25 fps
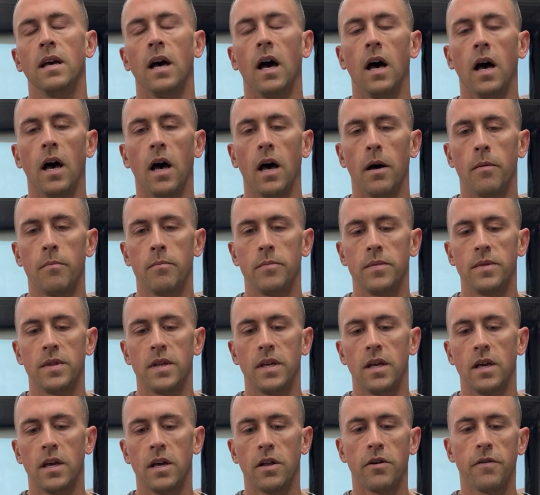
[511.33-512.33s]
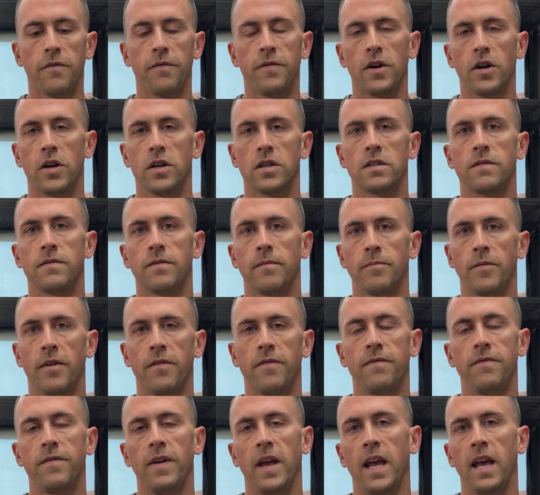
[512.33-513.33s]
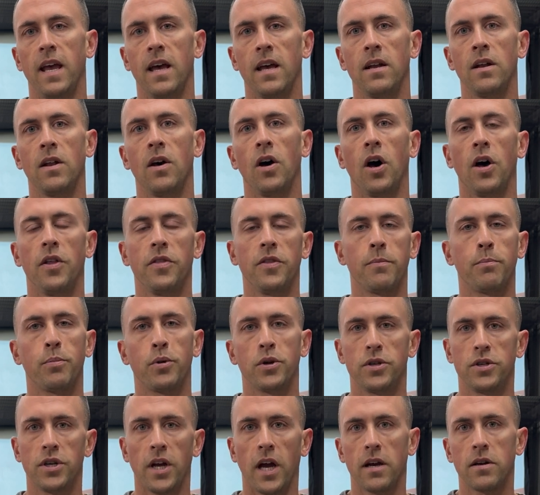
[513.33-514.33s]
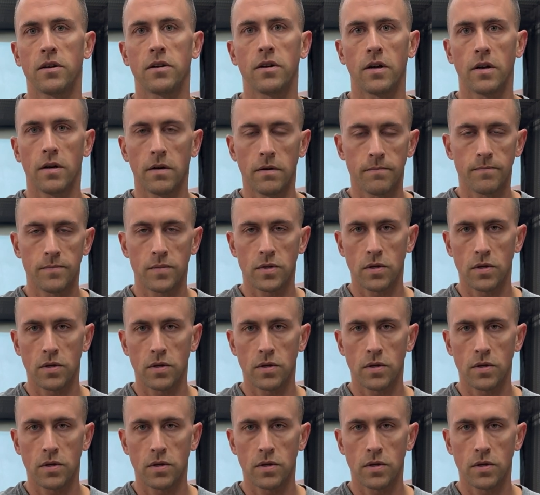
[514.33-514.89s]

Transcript: um, the interference from the fan on the projector.